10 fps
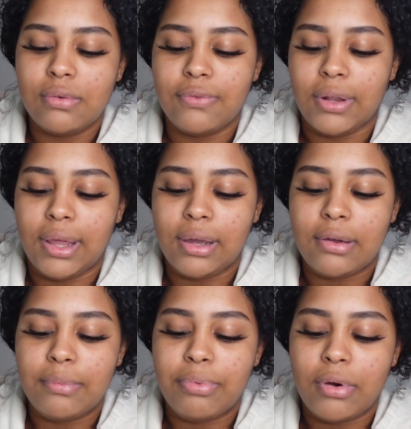for
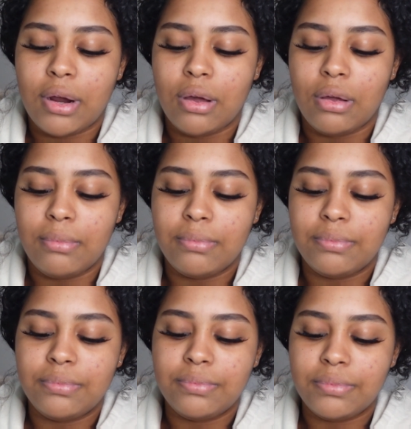like prom
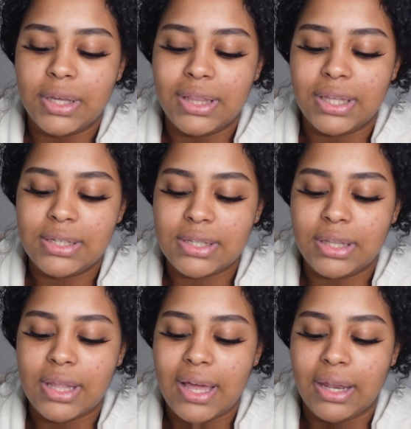and things
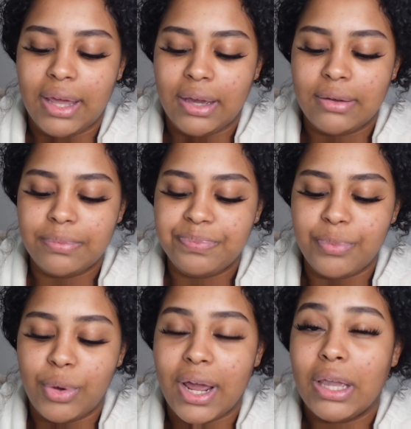like that, like
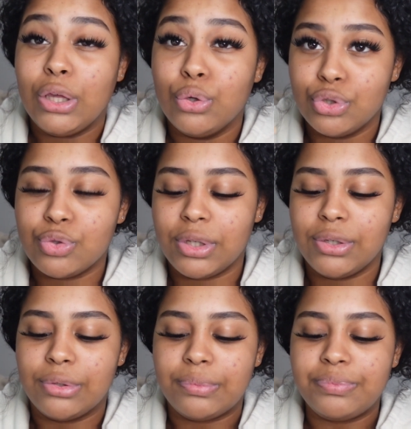what I usually
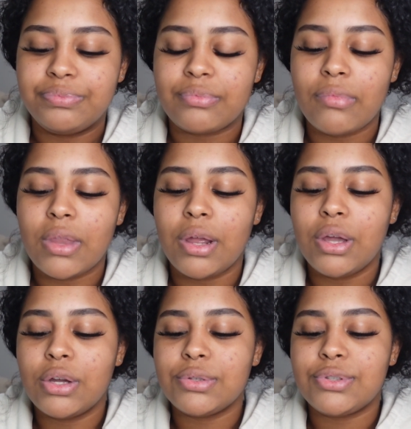do.
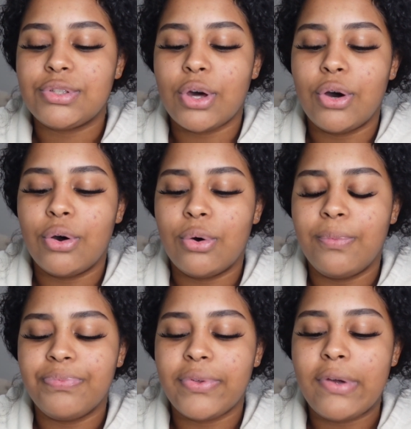So
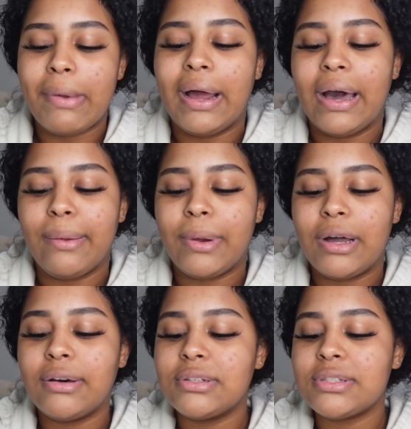for my
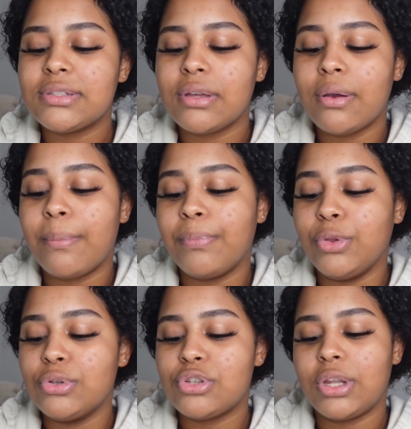eyebrows,
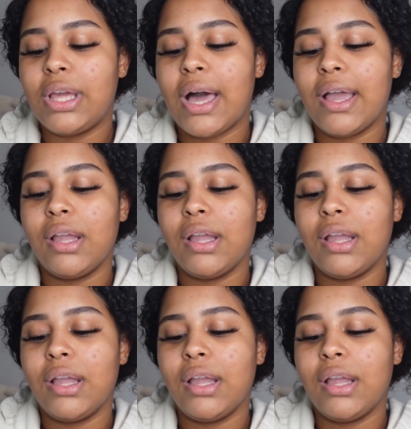usually I